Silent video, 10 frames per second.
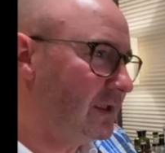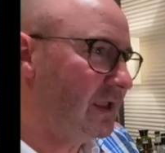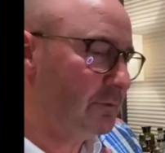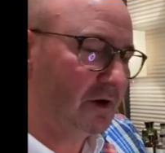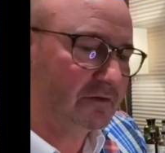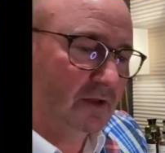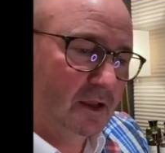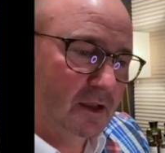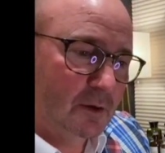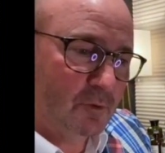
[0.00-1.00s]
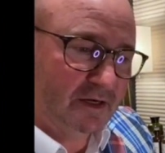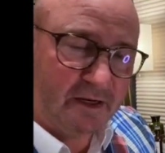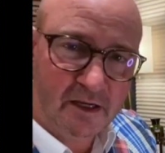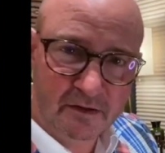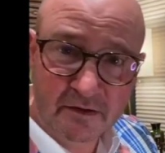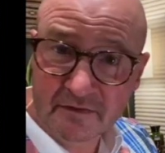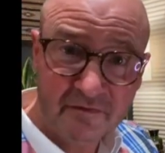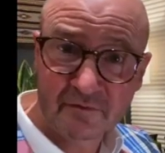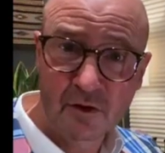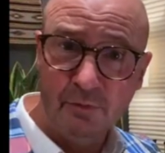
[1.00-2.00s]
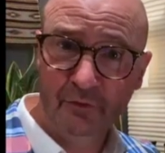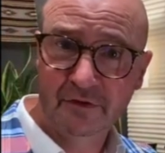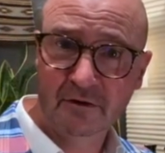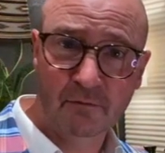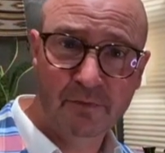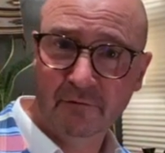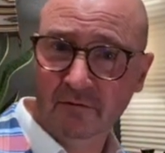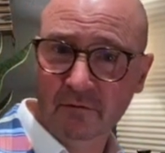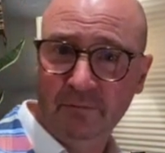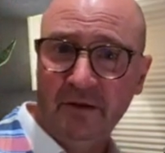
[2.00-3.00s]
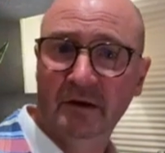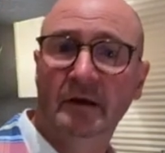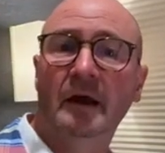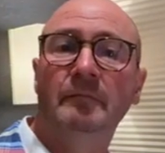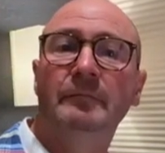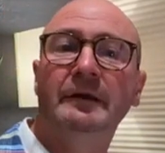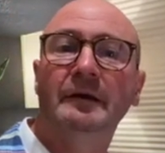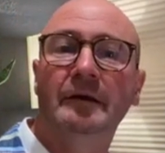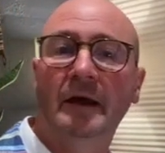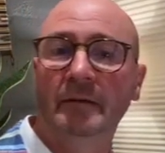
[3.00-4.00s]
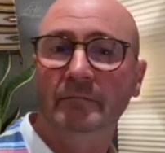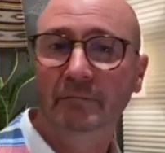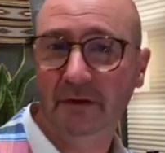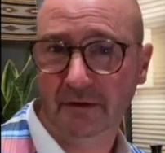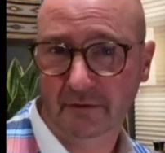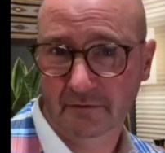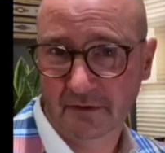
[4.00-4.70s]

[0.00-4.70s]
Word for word: Anyways, we had na- uh, it, it, just snowballed. It got bigger and bigger and bigger and bigger.